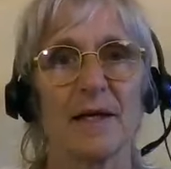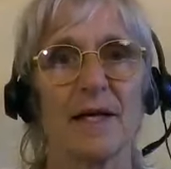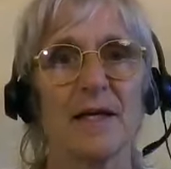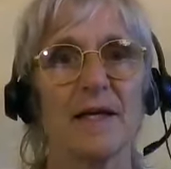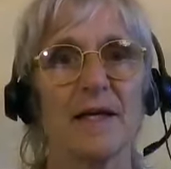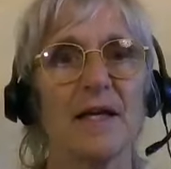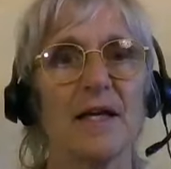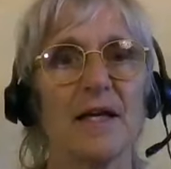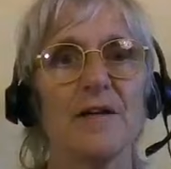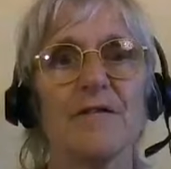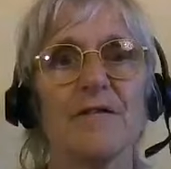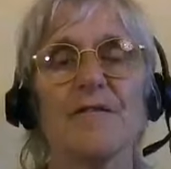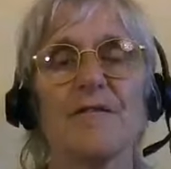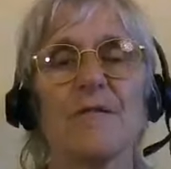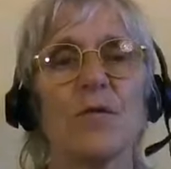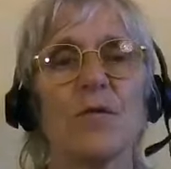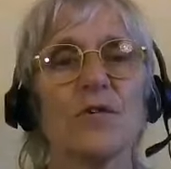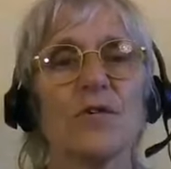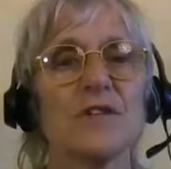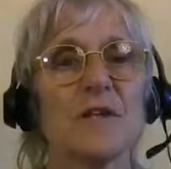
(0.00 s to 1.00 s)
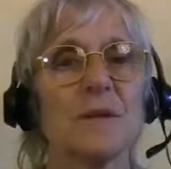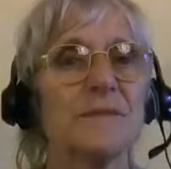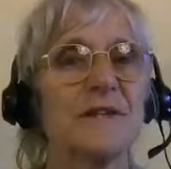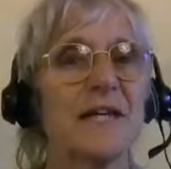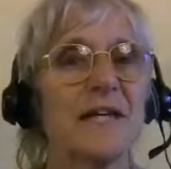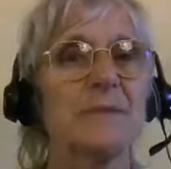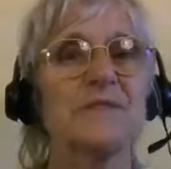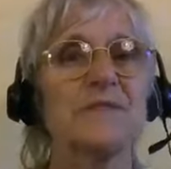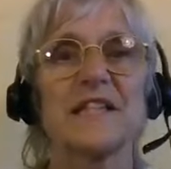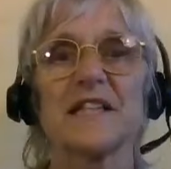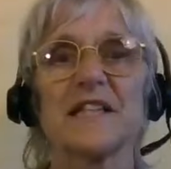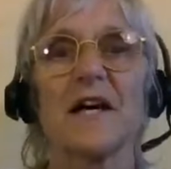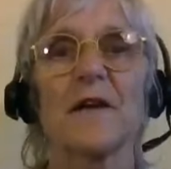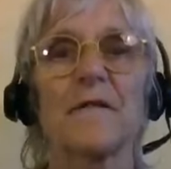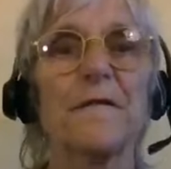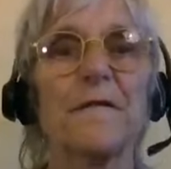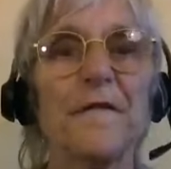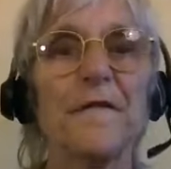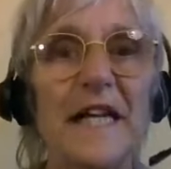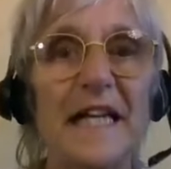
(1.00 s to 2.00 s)
If sometimes there
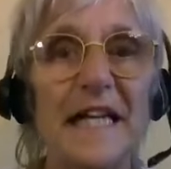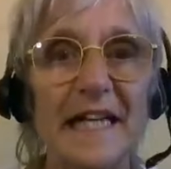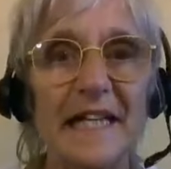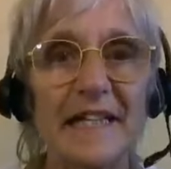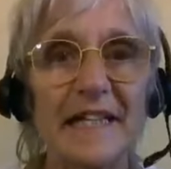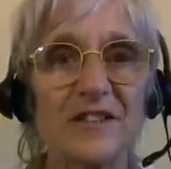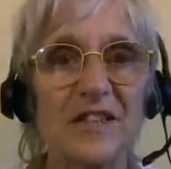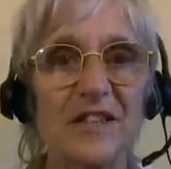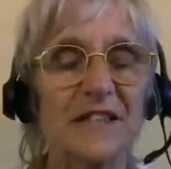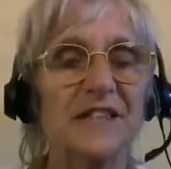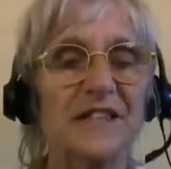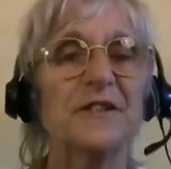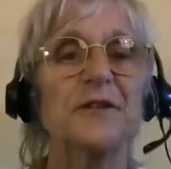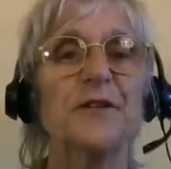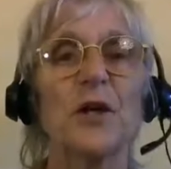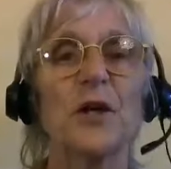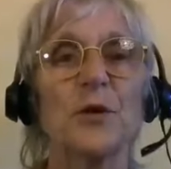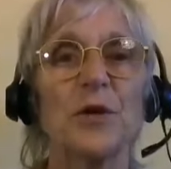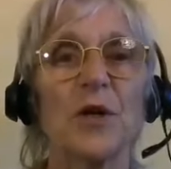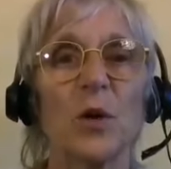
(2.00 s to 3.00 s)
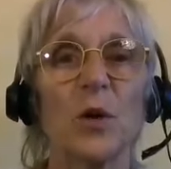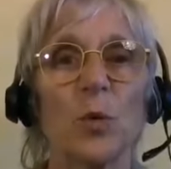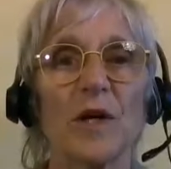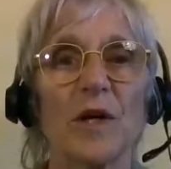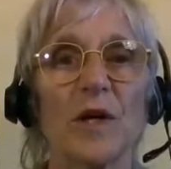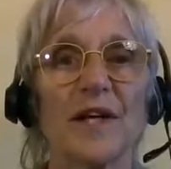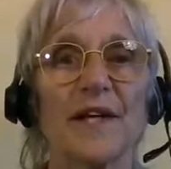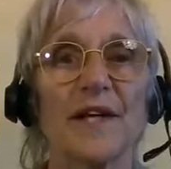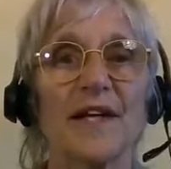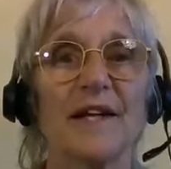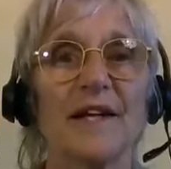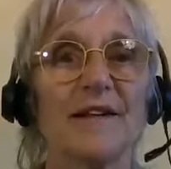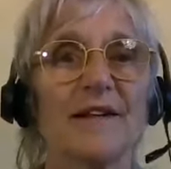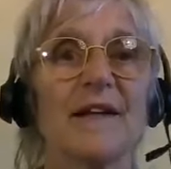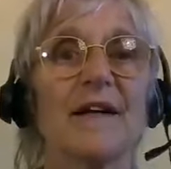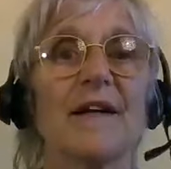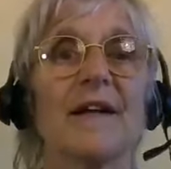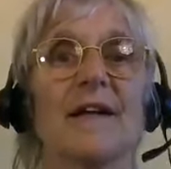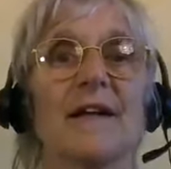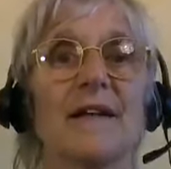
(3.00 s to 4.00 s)
are feelings and you don't know what it is,